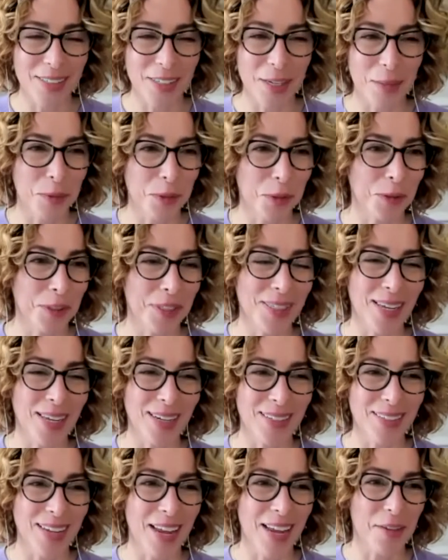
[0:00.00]
I'm so excited
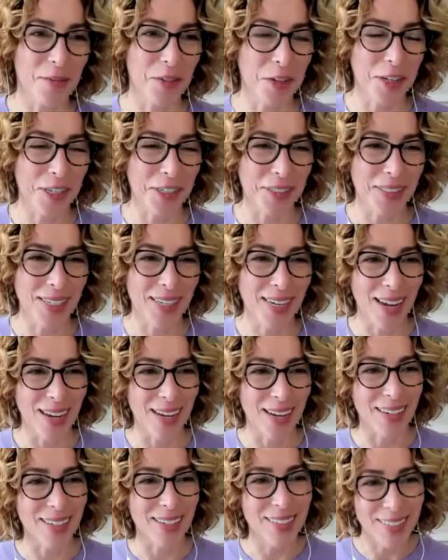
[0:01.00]
to have you here
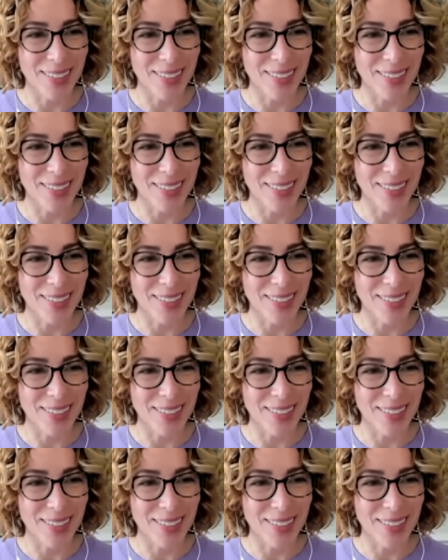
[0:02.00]
today.